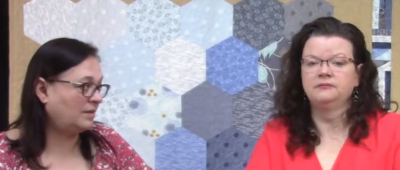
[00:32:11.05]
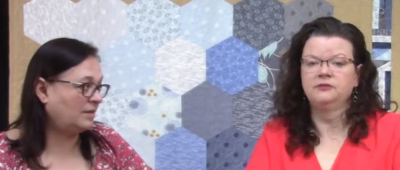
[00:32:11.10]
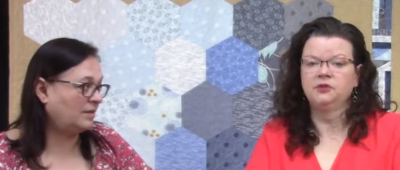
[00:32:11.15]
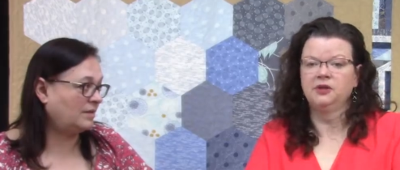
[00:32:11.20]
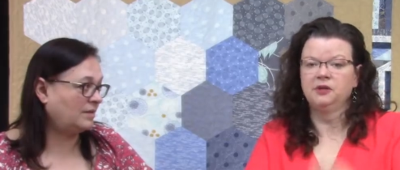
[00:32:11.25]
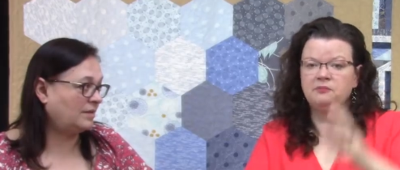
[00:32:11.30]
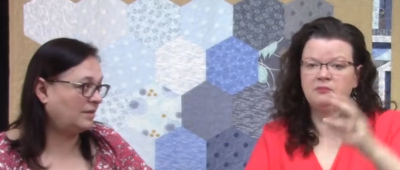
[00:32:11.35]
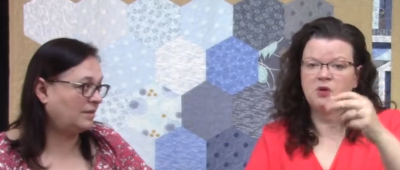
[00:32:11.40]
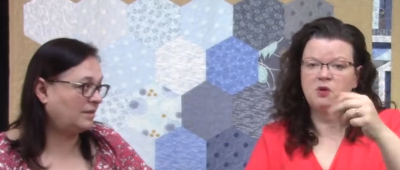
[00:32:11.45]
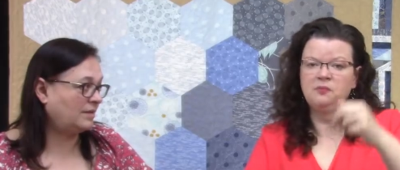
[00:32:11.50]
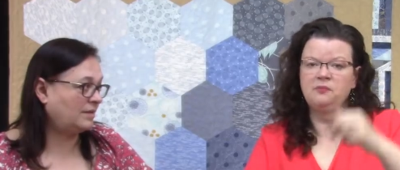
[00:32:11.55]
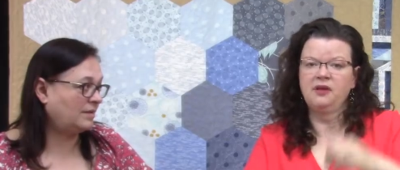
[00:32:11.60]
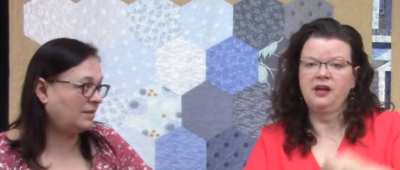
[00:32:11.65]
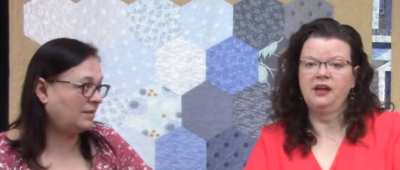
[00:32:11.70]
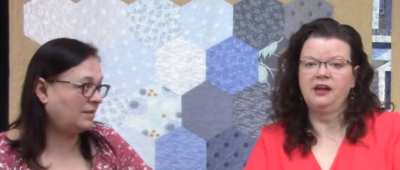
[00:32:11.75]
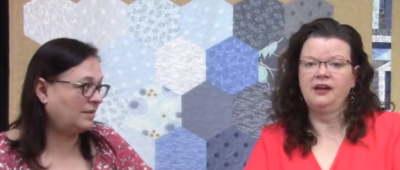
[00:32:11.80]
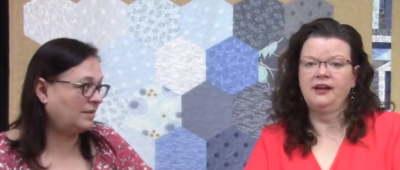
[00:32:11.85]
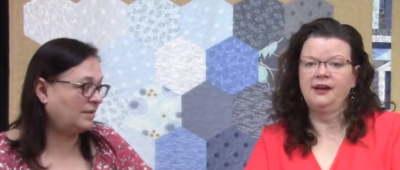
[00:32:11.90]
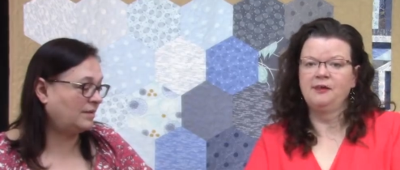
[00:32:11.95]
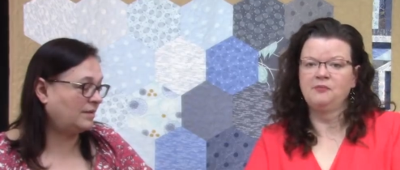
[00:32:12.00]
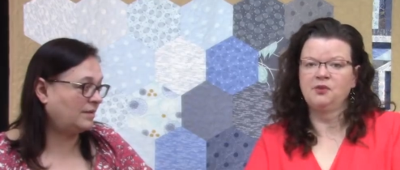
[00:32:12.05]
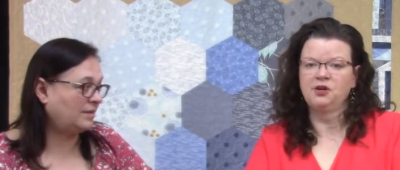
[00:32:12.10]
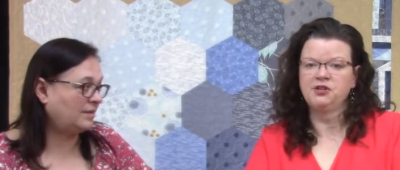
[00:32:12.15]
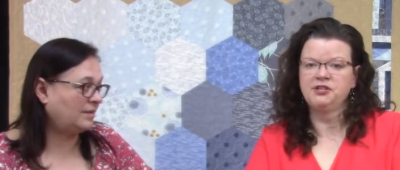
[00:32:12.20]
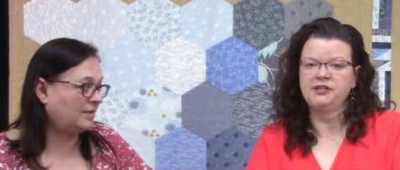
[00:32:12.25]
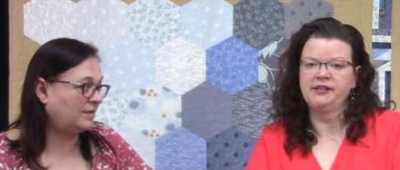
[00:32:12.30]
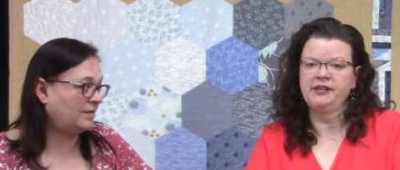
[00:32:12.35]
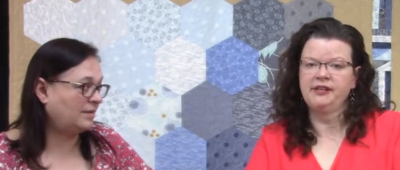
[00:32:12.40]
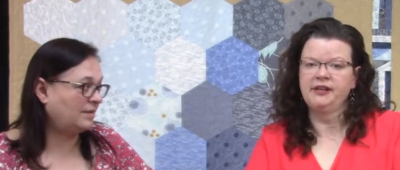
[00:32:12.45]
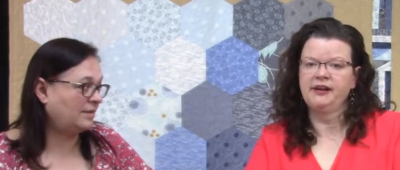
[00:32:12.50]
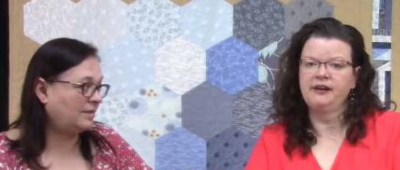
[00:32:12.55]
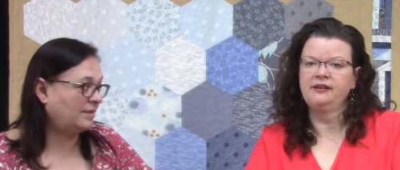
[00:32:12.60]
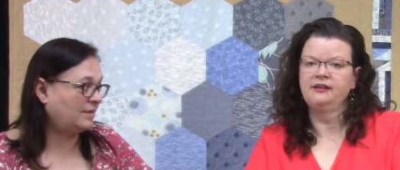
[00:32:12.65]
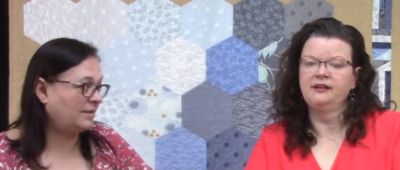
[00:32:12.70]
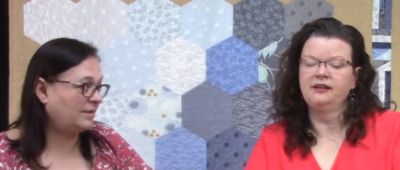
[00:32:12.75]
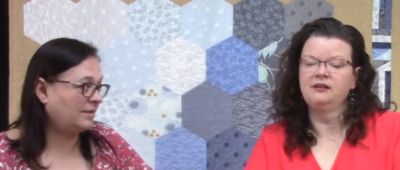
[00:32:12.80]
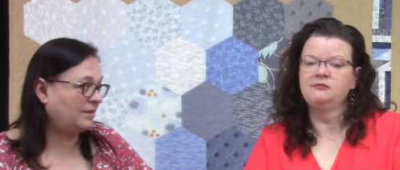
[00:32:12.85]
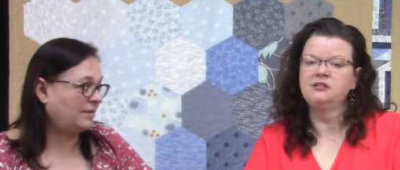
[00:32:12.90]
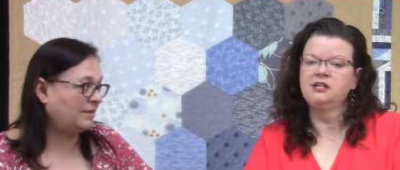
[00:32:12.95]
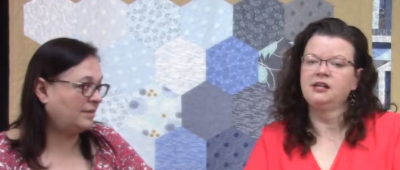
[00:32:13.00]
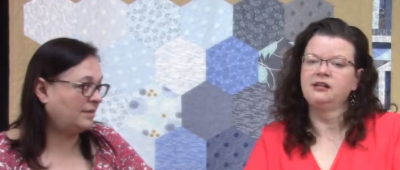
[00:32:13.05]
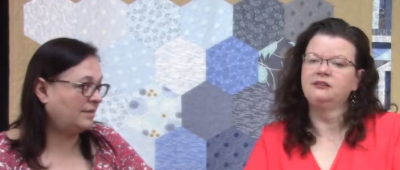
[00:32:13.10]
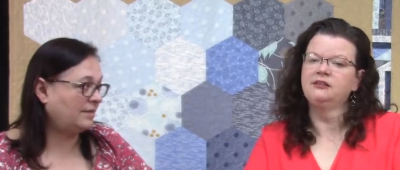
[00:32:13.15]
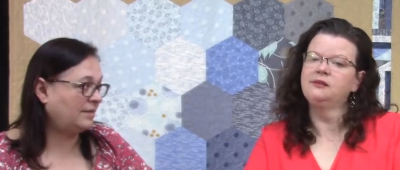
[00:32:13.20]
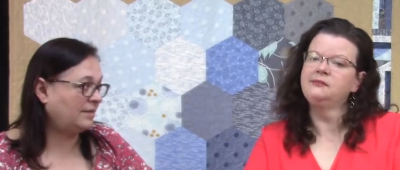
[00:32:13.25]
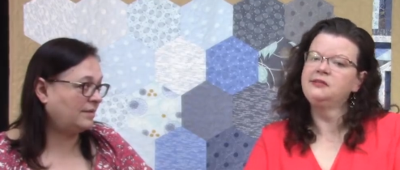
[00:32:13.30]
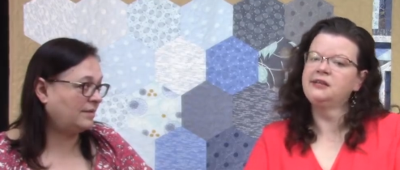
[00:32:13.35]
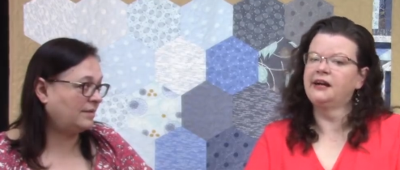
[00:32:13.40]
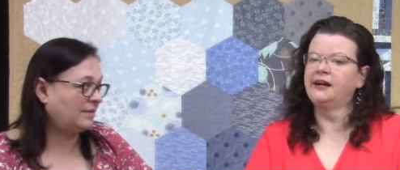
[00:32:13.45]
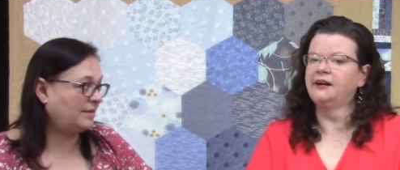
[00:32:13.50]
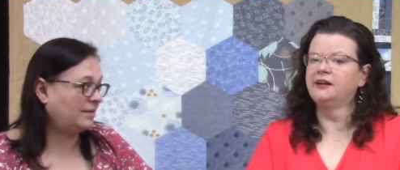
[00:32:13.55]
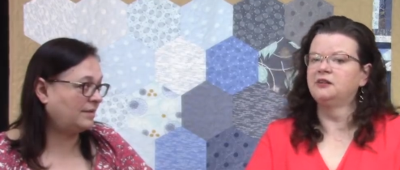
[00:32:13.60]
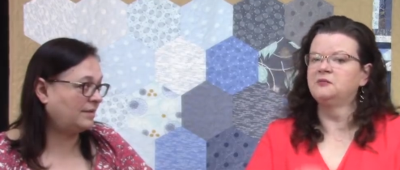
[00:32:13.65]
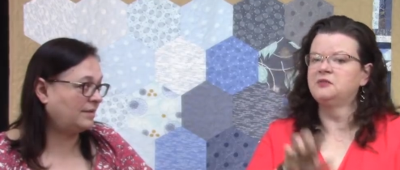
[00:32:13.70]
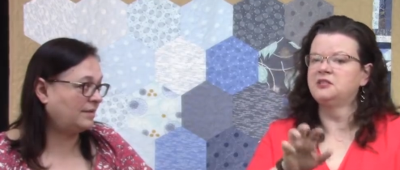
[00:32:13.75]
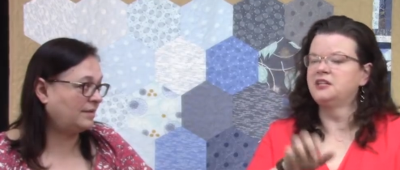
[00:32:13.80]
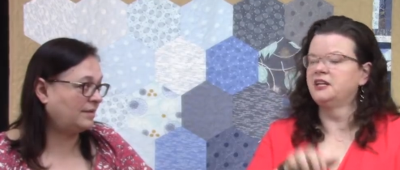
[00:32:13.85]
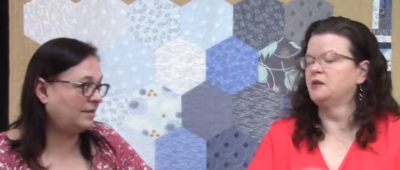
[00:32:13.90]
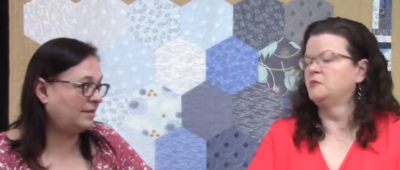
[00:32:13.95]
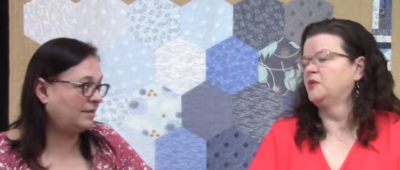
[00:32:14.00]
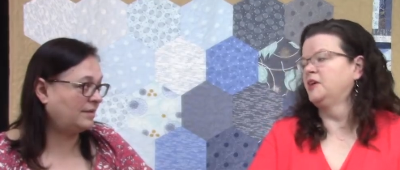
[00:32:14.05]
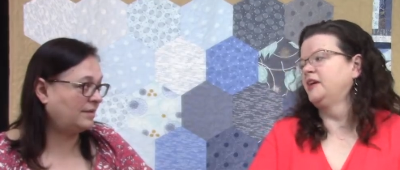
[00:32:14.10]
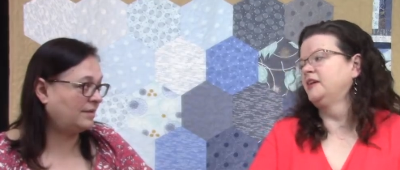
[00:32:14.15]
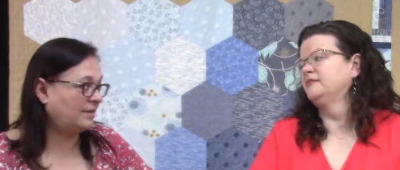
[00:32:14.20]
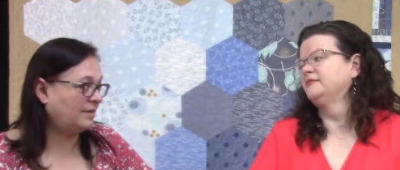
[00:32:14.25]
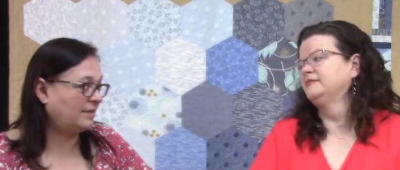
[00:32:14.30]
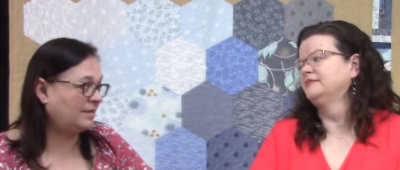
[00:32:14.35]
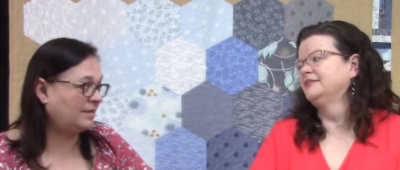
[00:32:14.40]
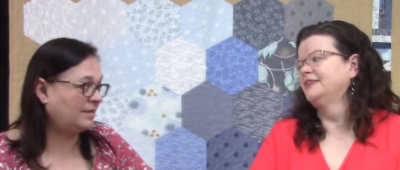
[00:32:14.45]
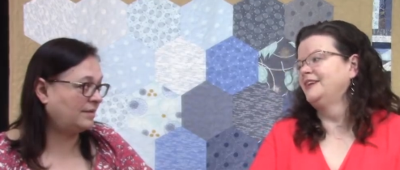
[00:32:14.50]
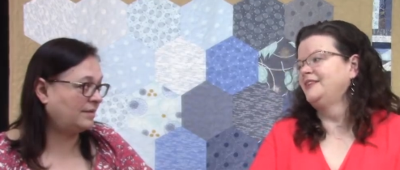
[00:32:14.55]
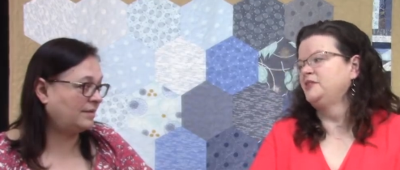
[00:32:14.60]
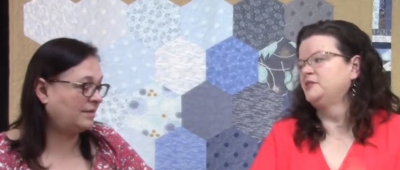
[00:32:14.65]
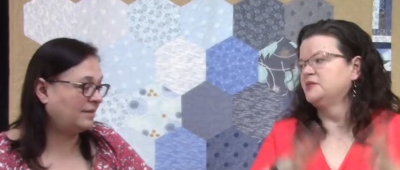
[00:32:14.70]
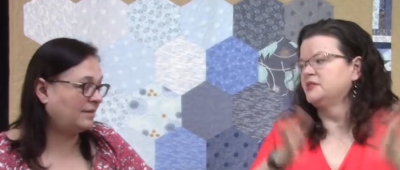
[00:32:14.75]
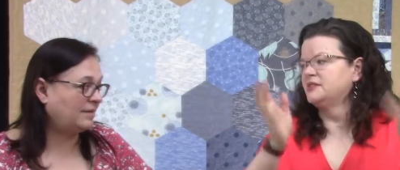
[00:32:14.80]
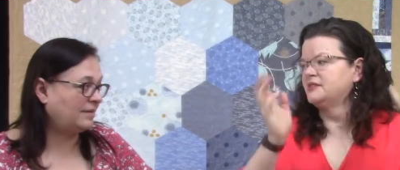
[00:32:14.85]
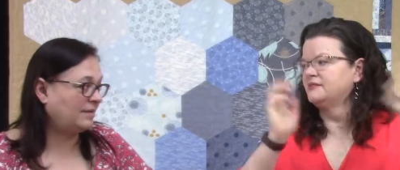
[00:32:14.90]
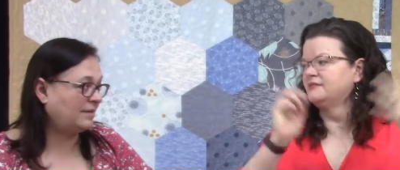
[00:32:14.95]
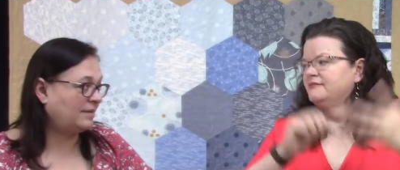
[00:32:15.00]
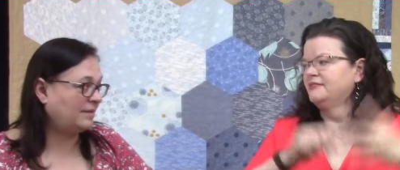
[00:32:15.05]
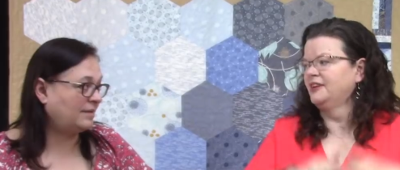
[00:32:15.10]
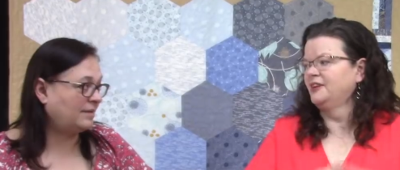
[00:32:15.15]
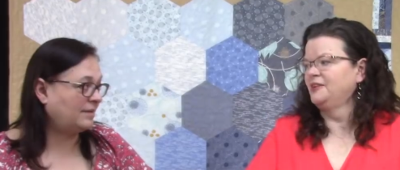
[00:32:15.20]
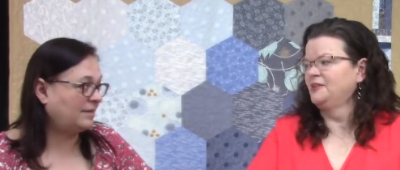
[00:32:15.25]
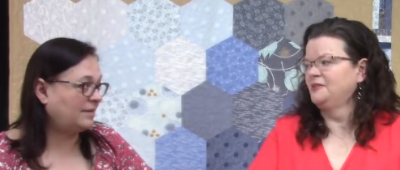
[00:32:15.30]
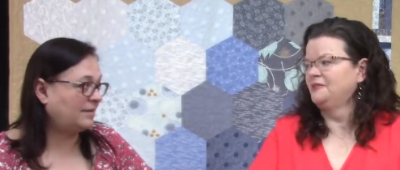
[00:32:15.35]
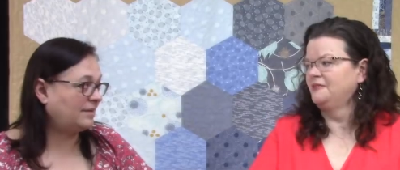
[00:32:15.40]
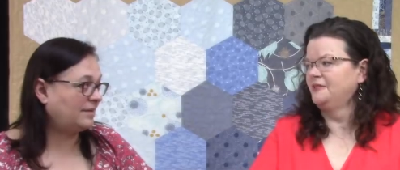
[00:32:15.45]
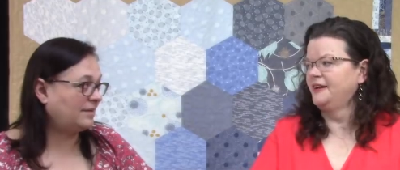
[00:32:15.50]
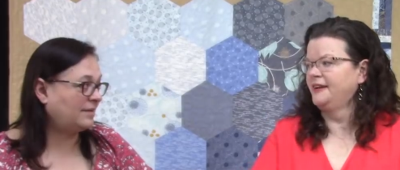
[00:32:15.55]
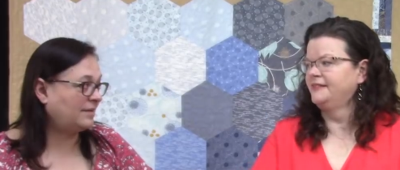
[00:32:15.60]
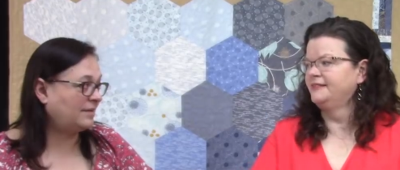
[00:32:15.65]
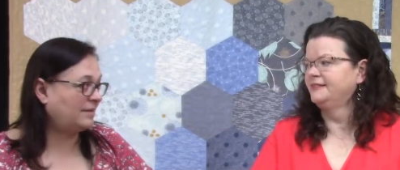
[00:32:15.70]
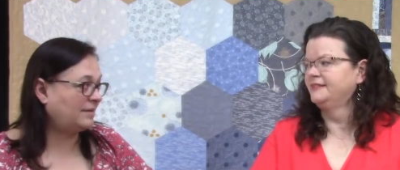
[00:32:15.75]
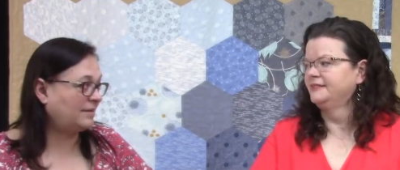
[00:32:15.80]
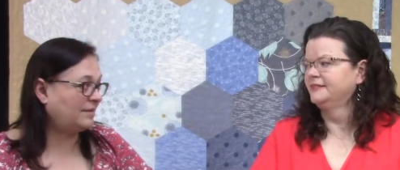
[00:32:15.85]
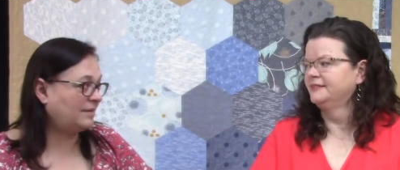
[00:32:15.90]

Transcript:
Speaker 1: You're like, boop, and I'm partially there. I'm done. I'm tired. I'm going to take a break. And you just cut your thread